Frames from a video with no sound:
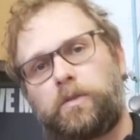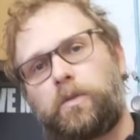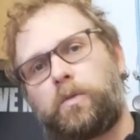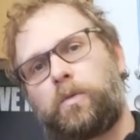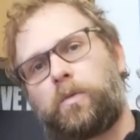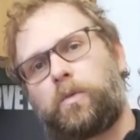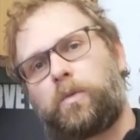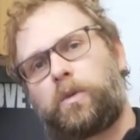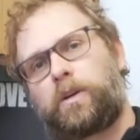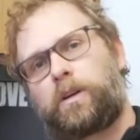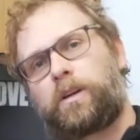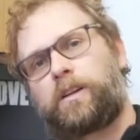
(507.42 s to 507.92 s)

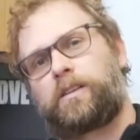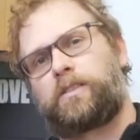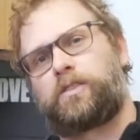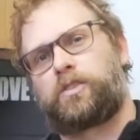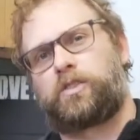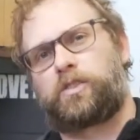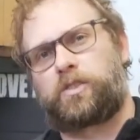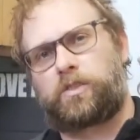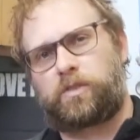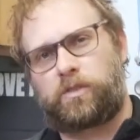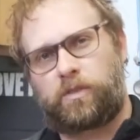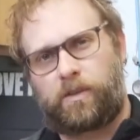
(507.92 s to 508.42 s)
or
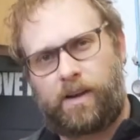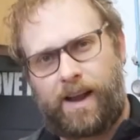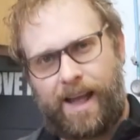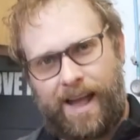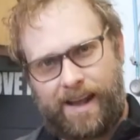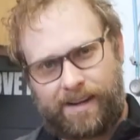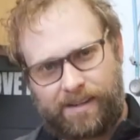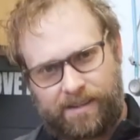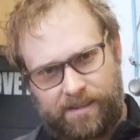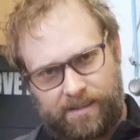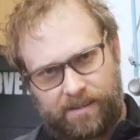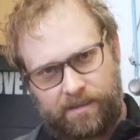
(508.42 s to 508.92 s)

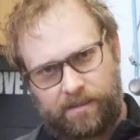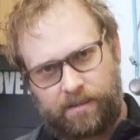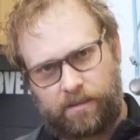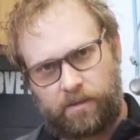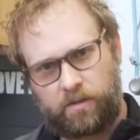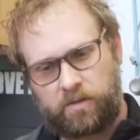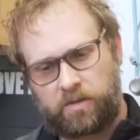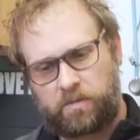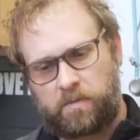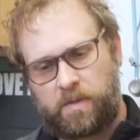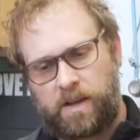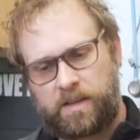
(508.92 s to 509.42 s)
contract
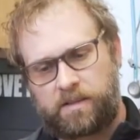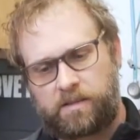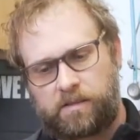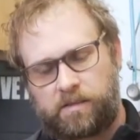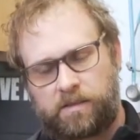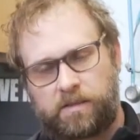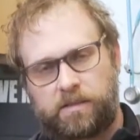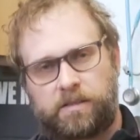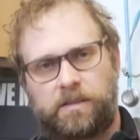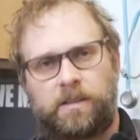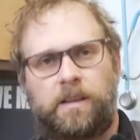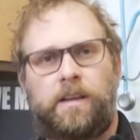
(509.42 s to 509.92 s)
those
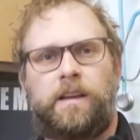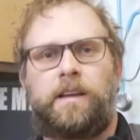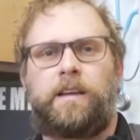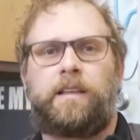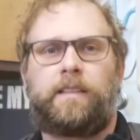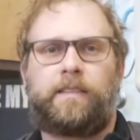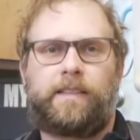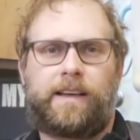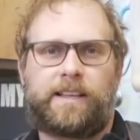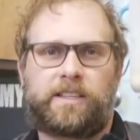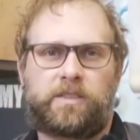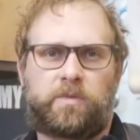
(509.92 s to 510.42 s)
muscles,
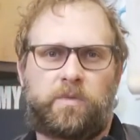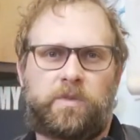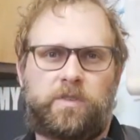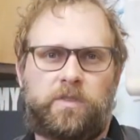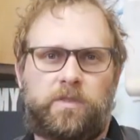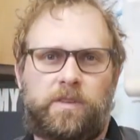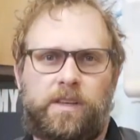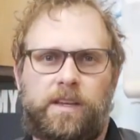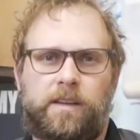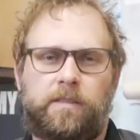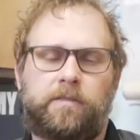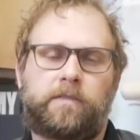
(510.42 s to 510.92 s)
that's when
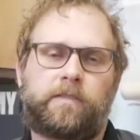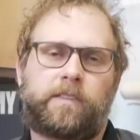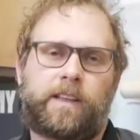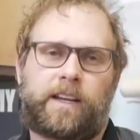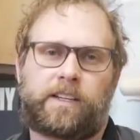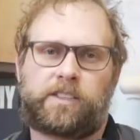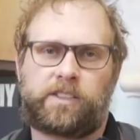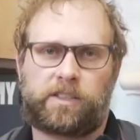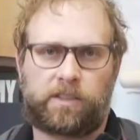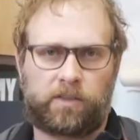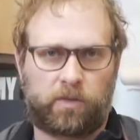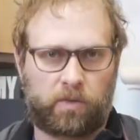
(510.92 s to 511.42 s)
you get
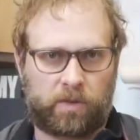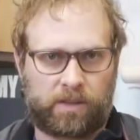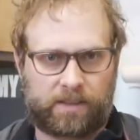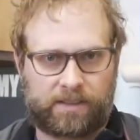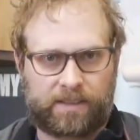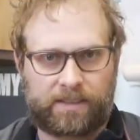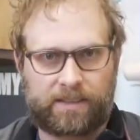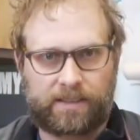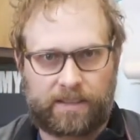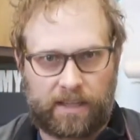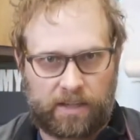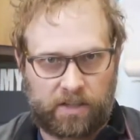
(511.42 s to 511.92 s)
flexion or
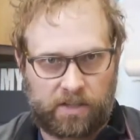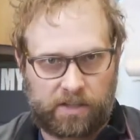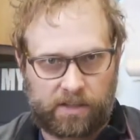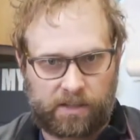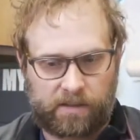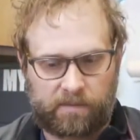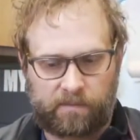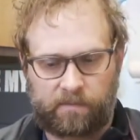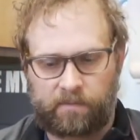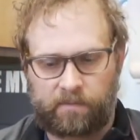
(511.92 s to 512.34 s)
extension.